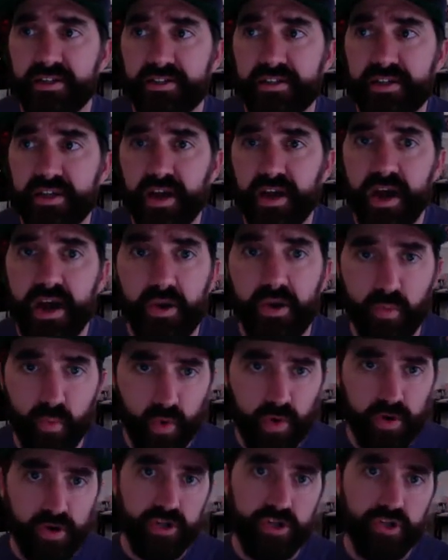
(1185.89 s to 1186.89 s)
to kind of
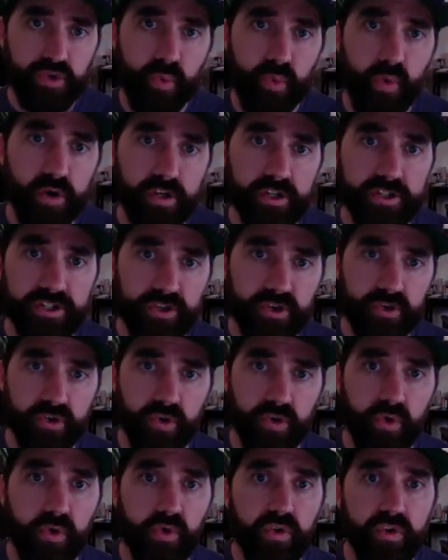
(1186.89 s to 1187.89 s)
work towards your
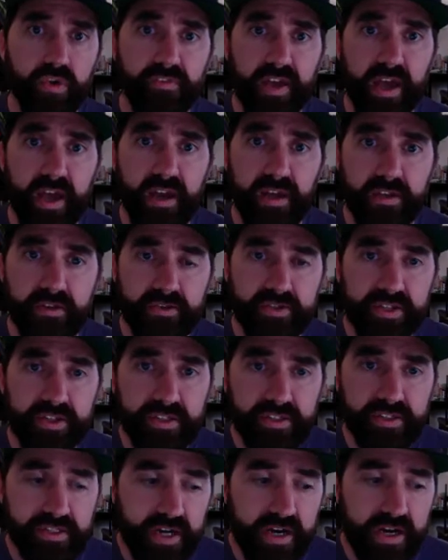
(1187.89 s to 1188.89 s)
goal of getting those
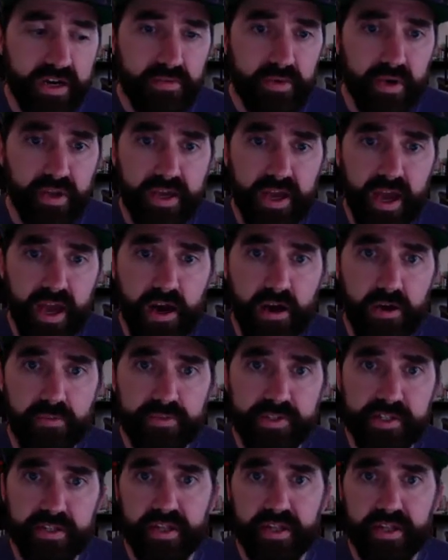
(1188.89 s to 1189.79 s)
things done really helps.